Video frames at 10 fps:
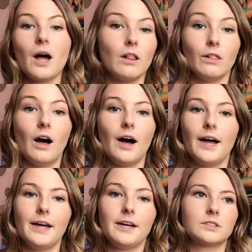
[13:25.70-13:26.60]
a
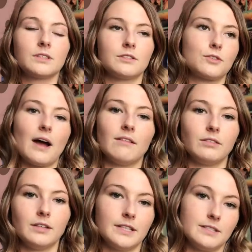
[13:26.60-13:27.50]
lot to
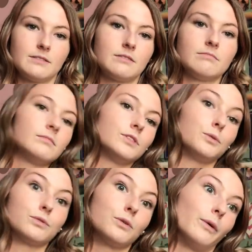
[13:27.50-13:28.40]
travel and do
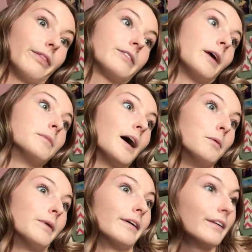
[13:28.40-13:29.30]
school at the same time,
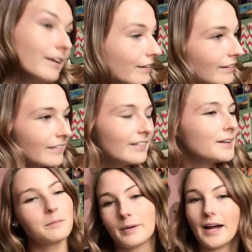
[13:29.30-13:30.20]
apparently.
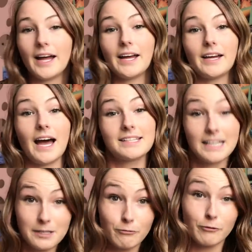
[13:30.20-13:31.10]
But I
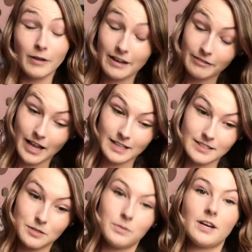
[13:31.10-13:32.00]
signed up for 5
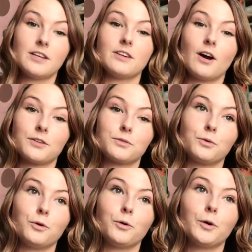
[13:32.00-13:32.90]
classes because our
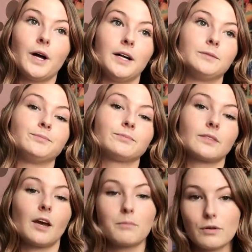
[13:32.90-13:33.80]
school
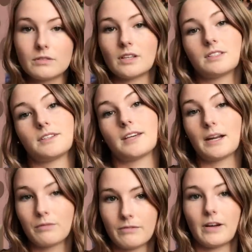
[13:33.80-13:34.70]
approves us to sign
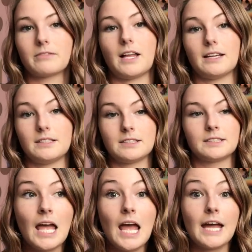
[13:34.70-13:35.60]
up for 5 classes.
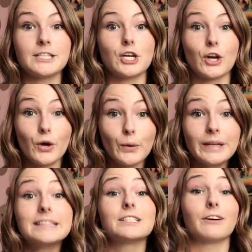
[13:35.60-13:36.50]
Your girl
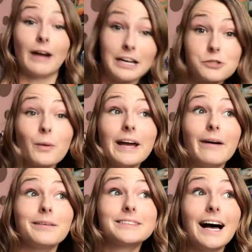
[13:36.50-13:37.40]
needs to graduate
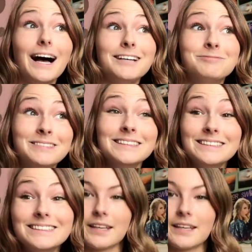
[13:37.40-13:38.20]
on time.